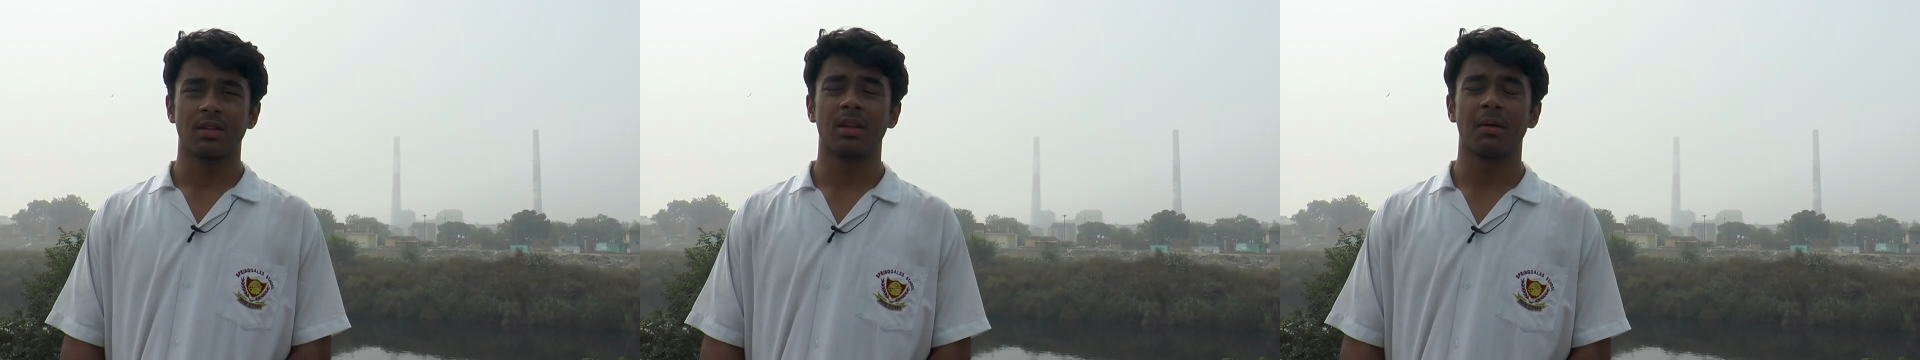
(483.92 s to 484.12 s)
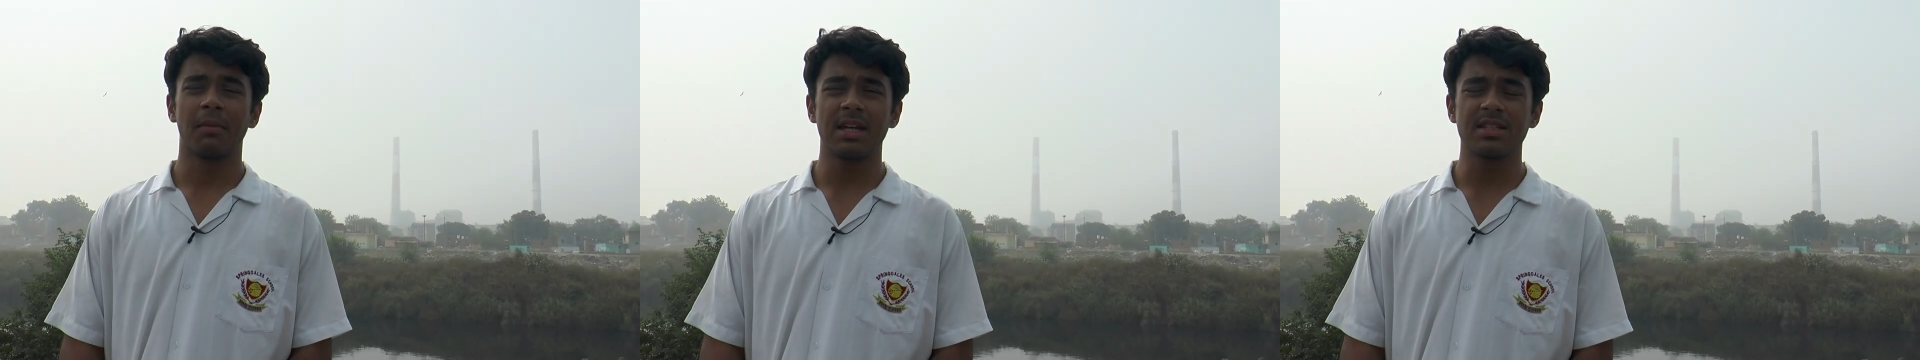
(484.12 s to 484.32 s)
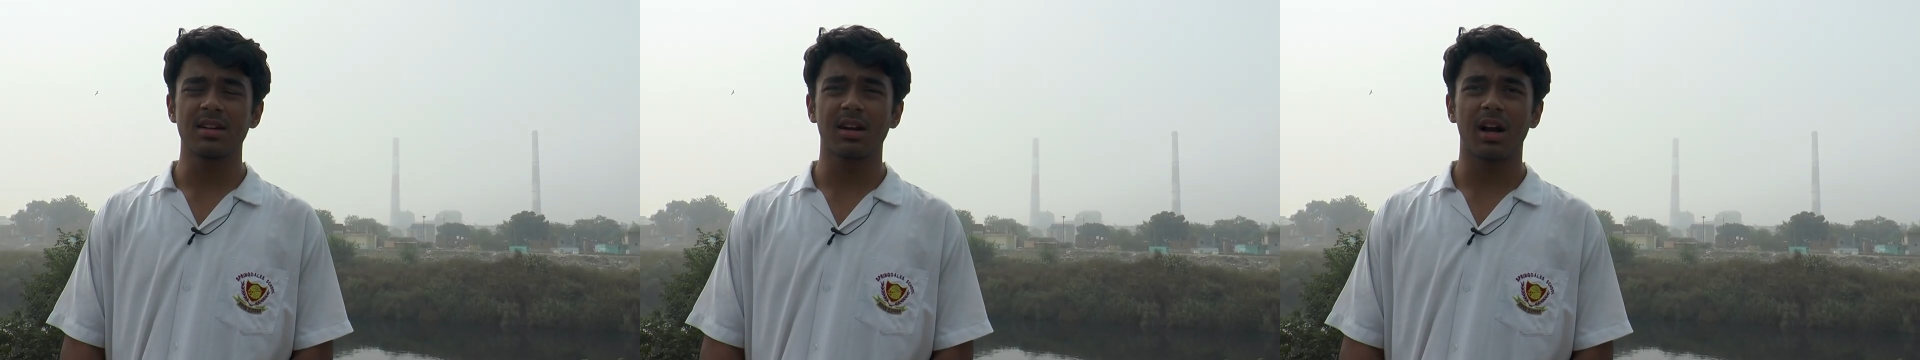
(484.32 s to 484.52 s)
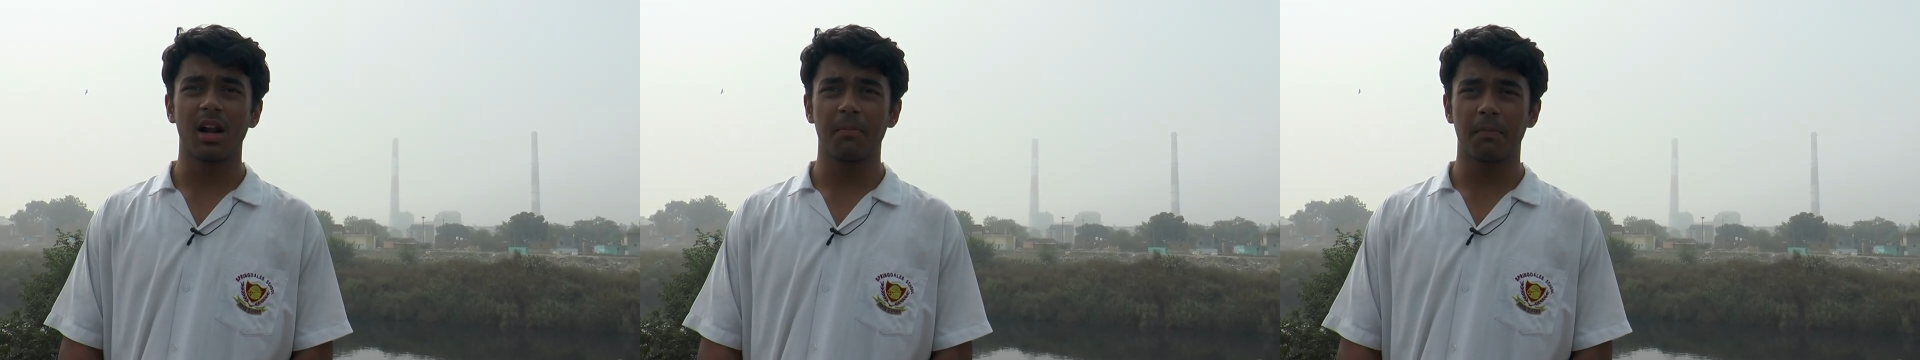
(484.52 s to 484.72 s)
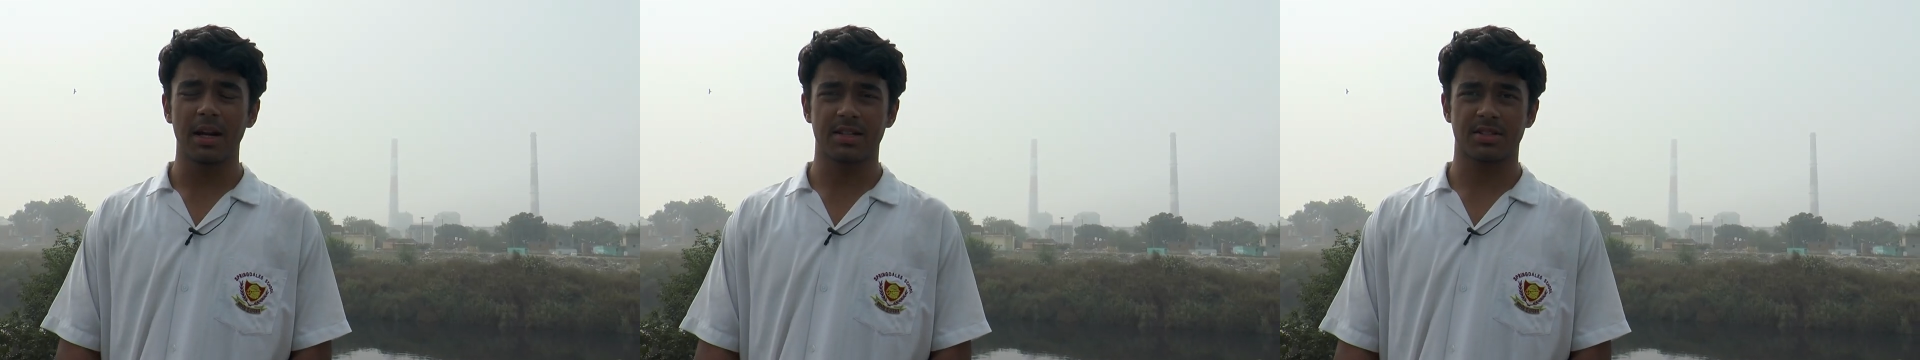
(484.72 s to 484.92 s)
The major
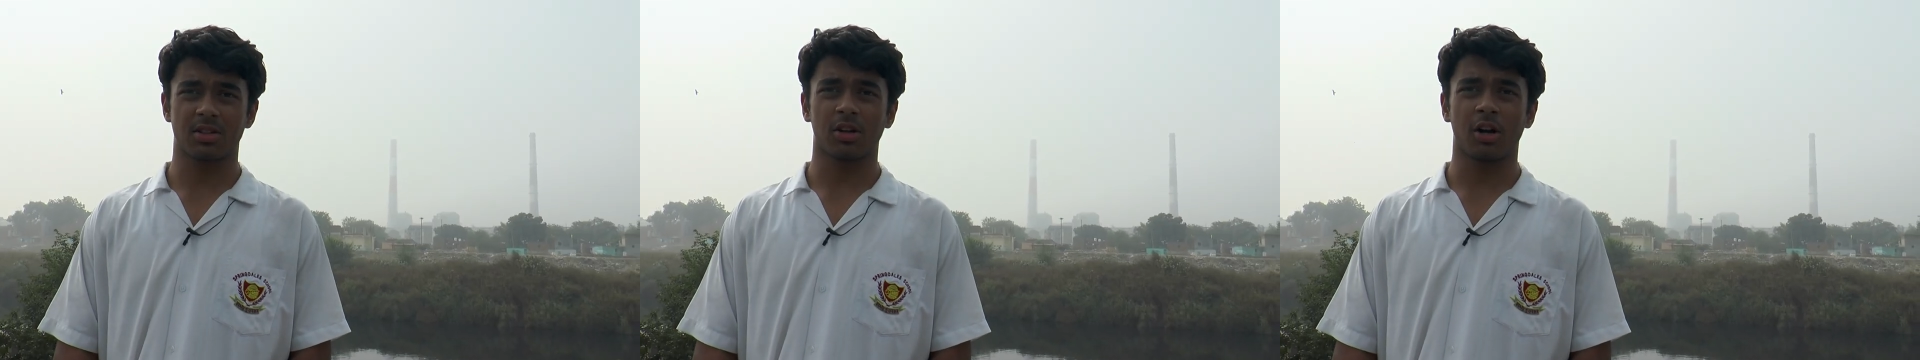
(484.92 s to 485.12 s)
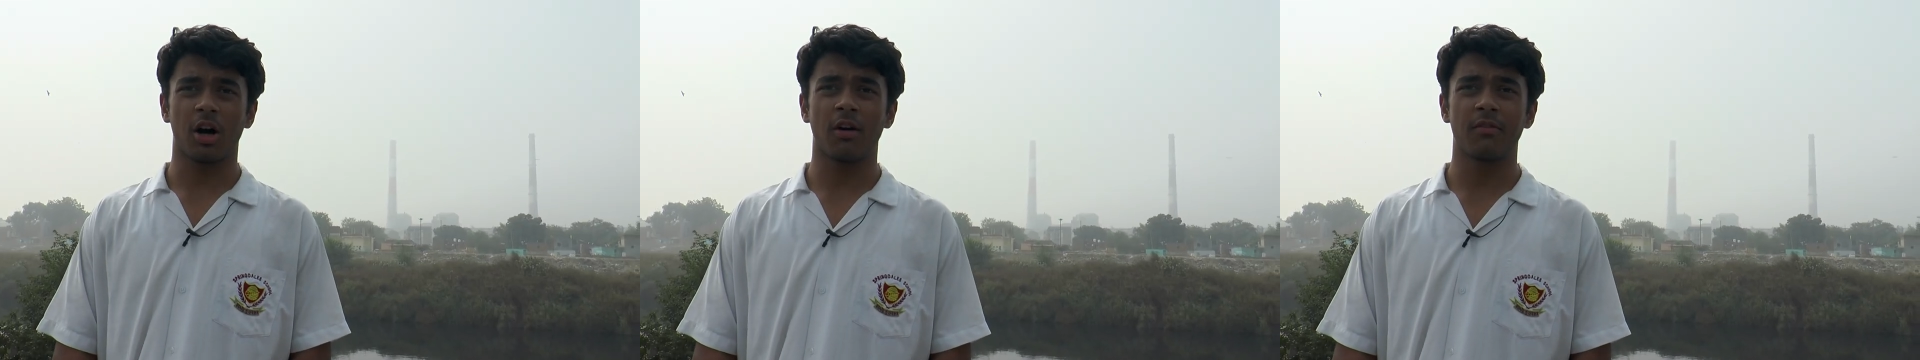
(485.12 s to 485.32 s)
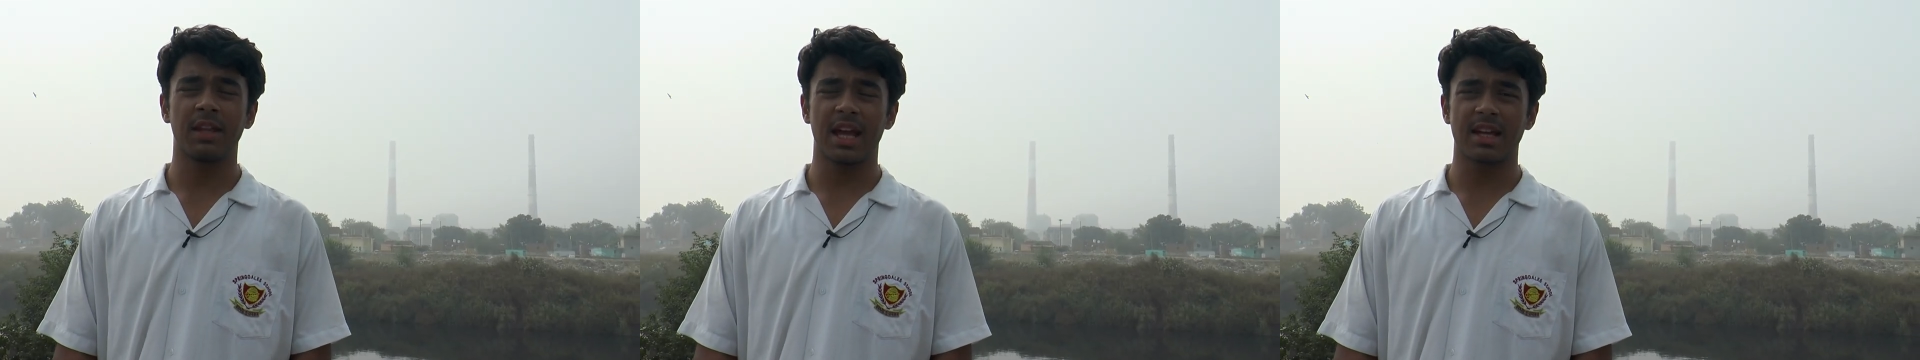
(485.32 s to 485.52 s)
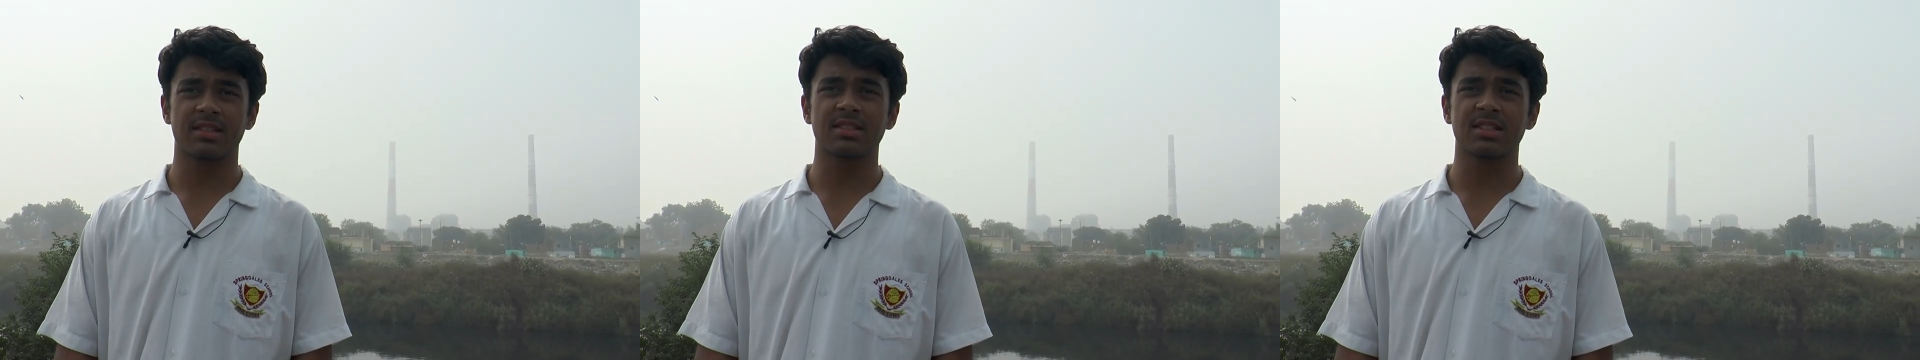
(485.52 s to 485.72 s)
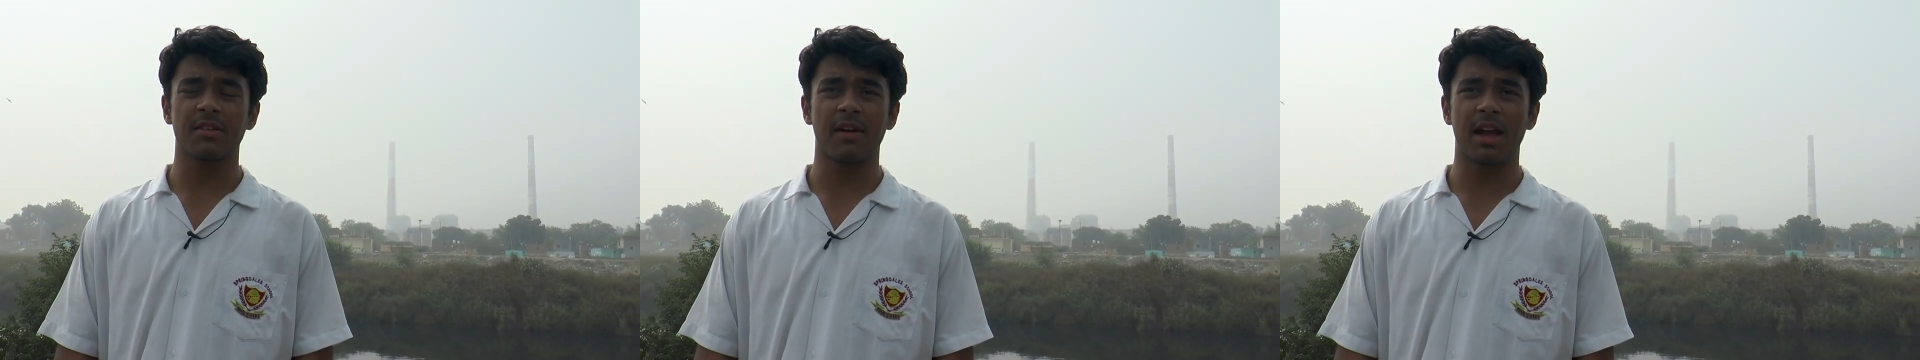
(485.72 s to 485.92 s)
culprits of the
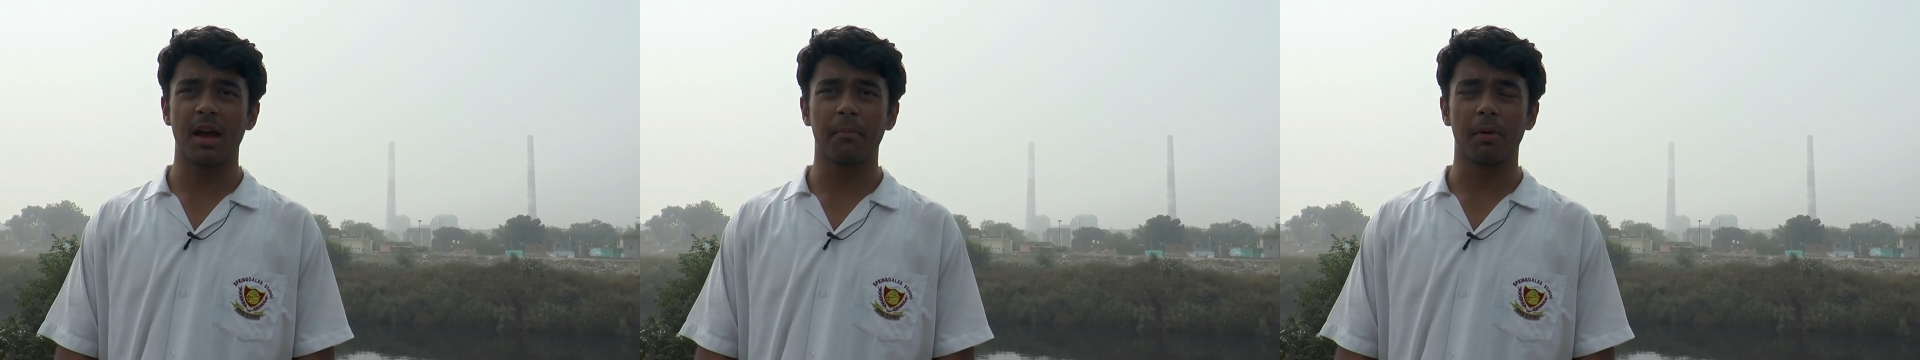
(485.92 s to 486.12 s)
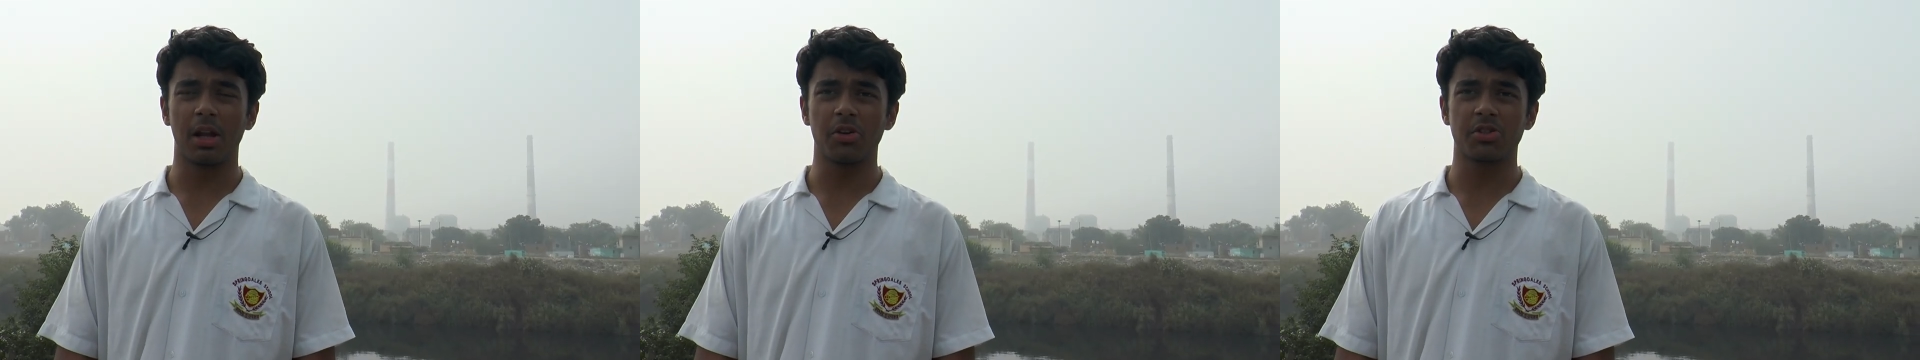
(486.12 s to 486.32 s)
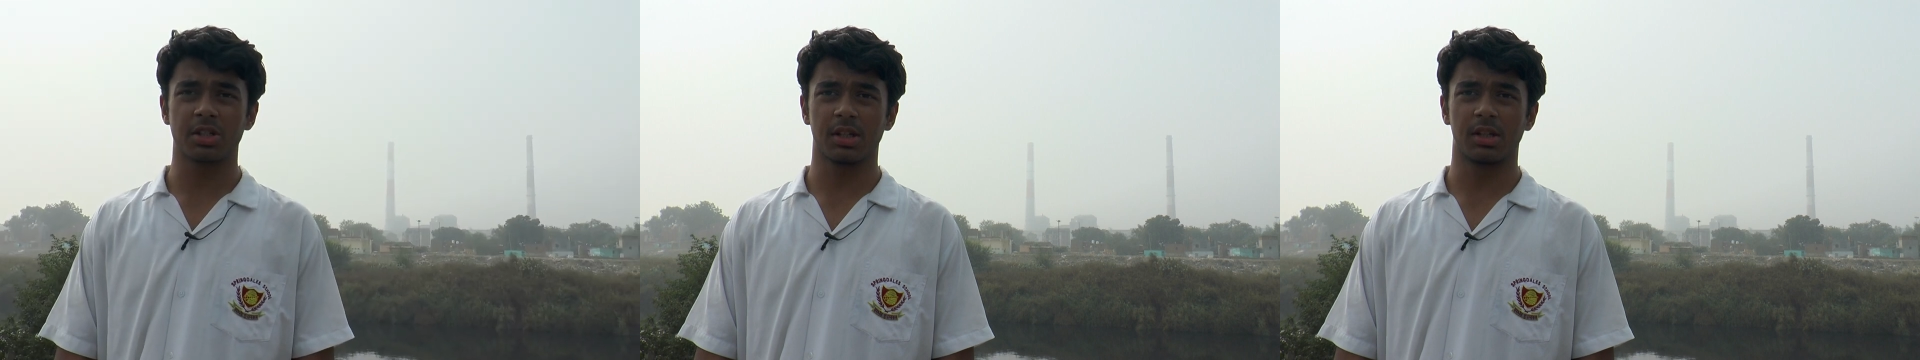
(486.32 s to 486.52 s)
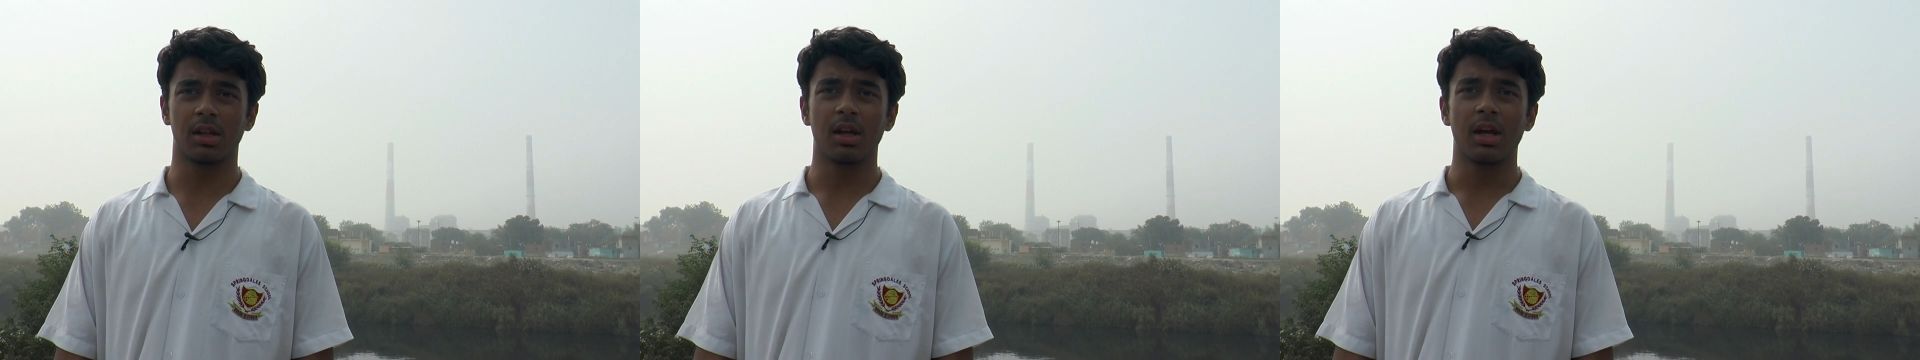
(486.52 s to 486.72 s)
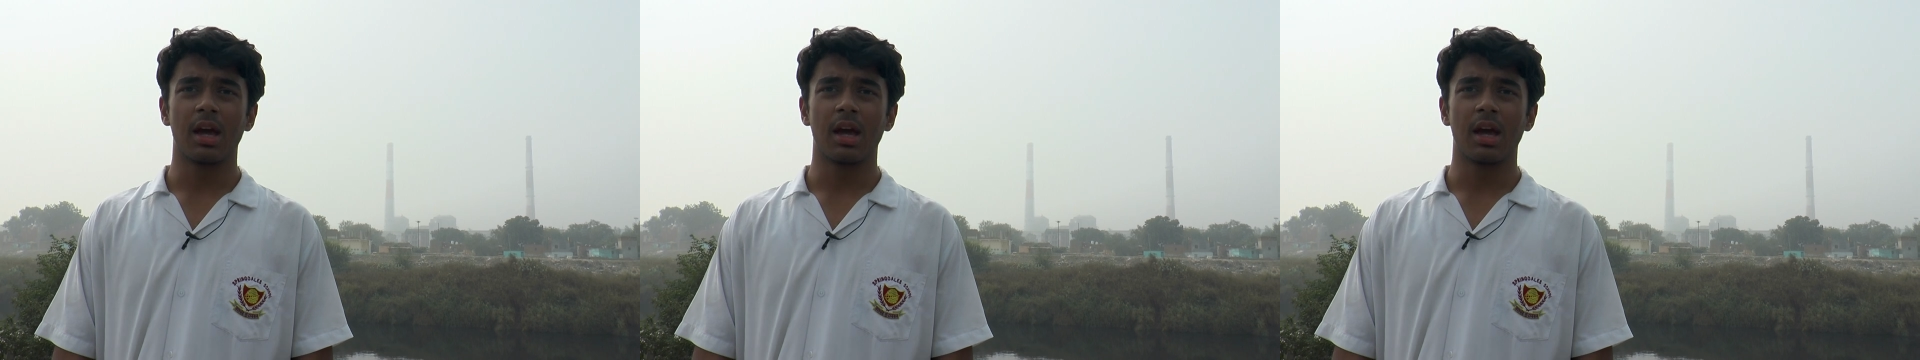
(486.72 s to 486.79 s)
excessive air pollution